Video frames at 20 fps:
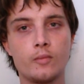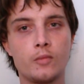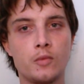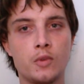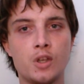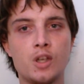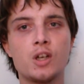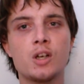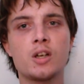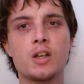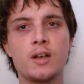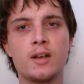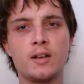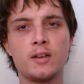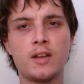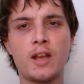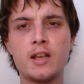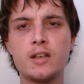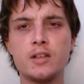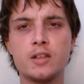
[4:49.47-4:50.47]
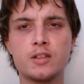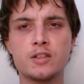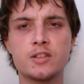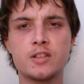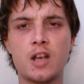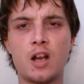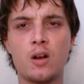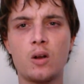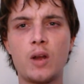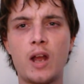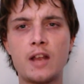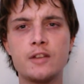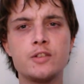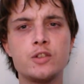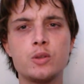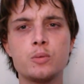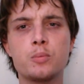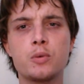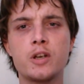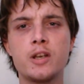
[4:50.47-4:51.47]
you're going to let yourself, as you
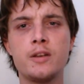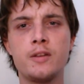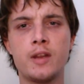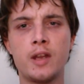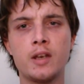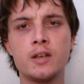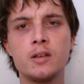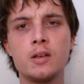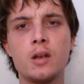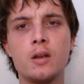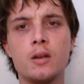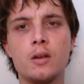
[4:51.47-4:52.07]
breathe in,